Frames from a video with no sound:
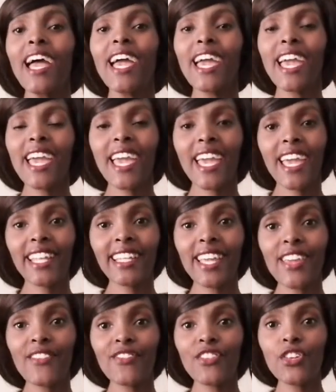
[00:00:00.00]
and
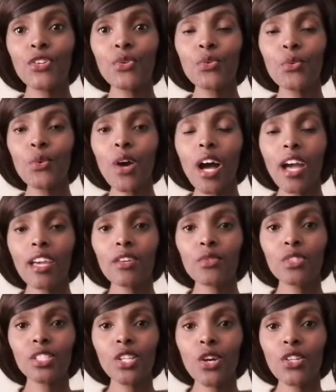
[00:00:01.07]
if you are a
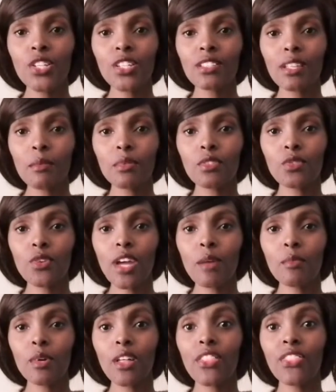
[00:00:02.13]
returning
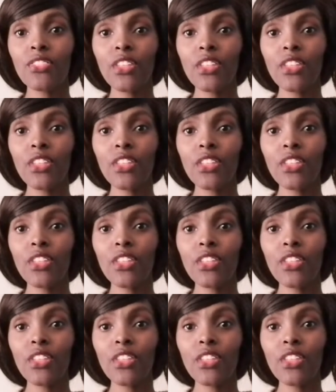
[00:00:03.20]
subscriber,